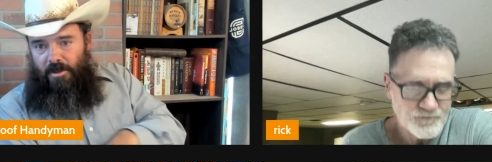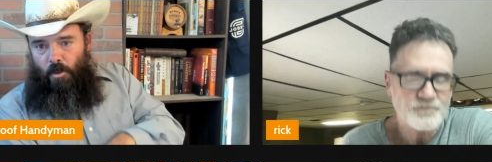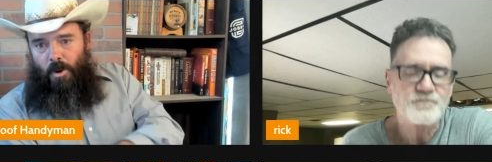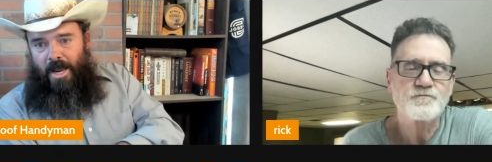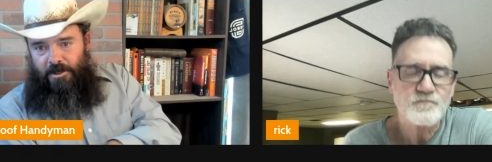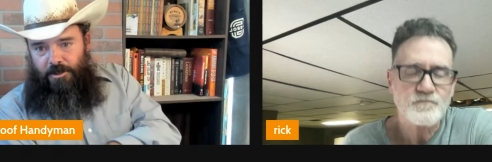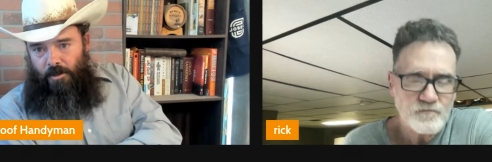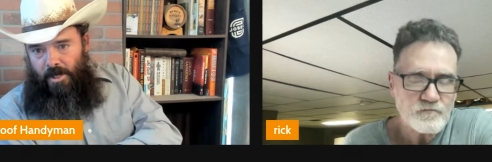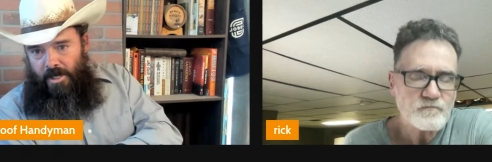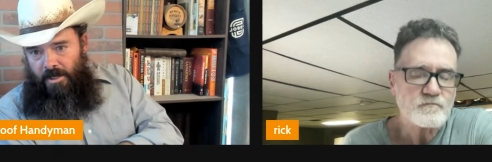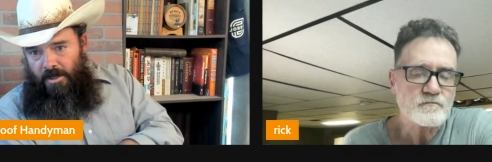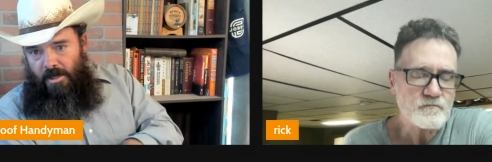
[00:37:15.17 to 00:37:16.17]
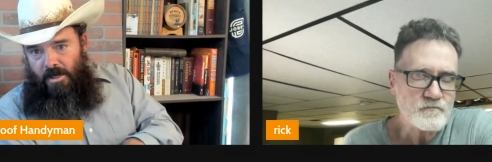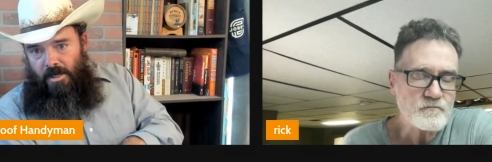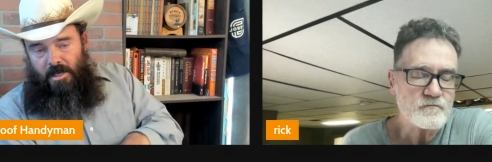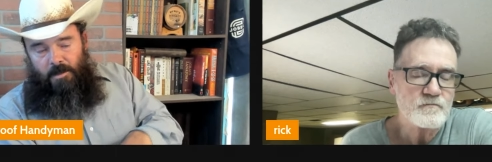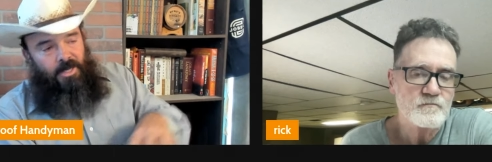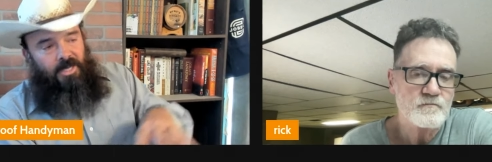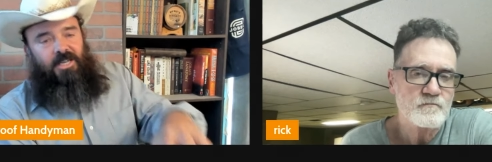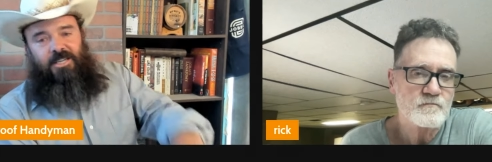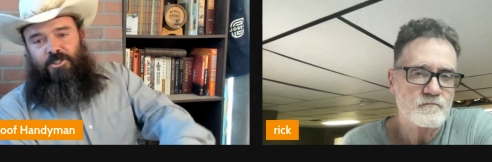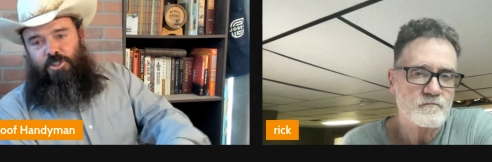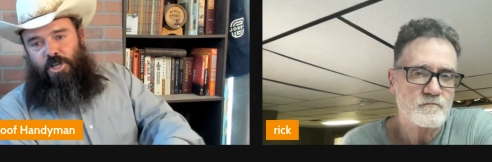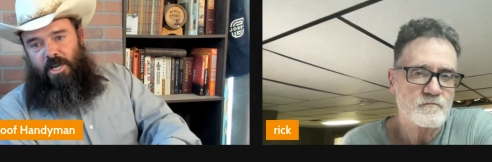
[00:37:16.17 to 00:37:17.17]
Speaker 1: the wax ring, but you didn't
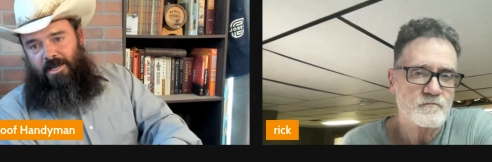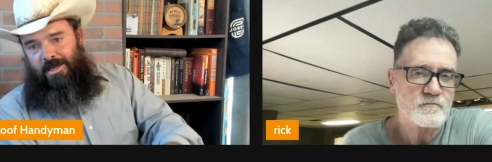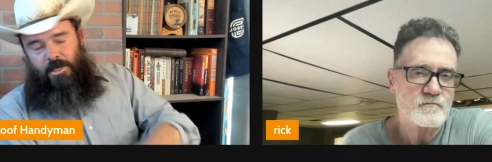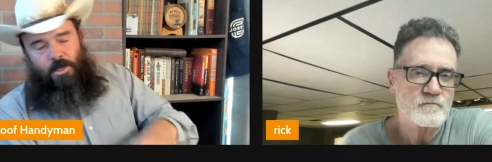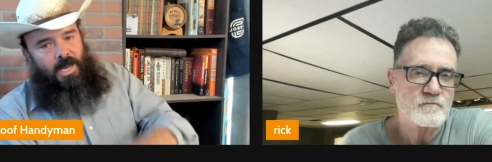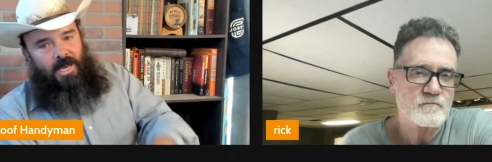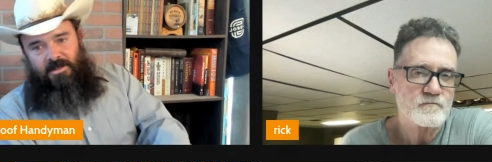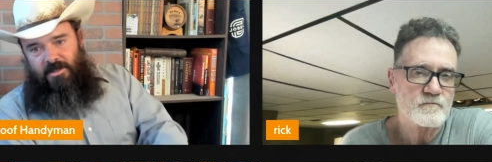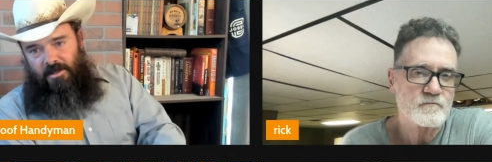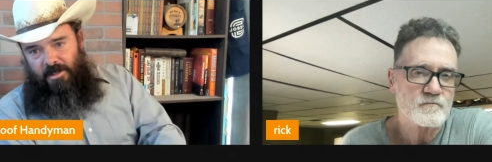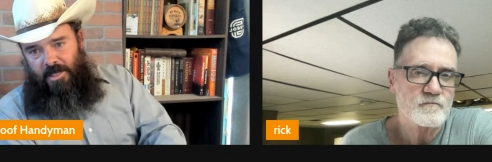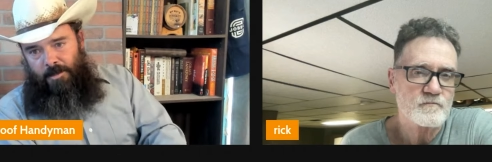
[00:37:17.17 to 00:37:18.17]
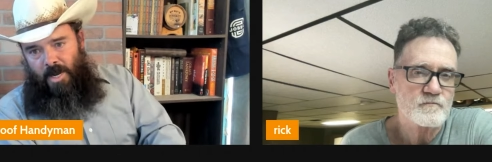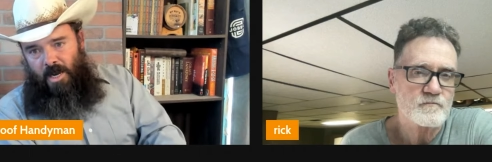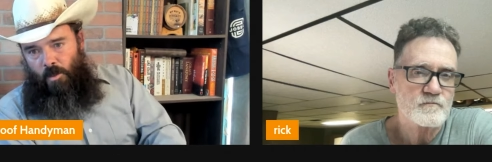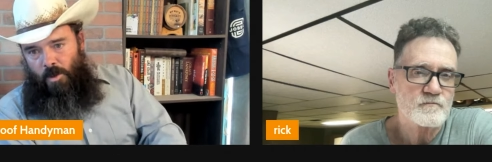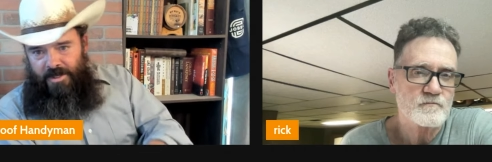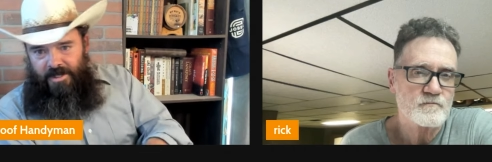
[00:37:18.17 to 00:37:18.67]
check and you accidentally bought one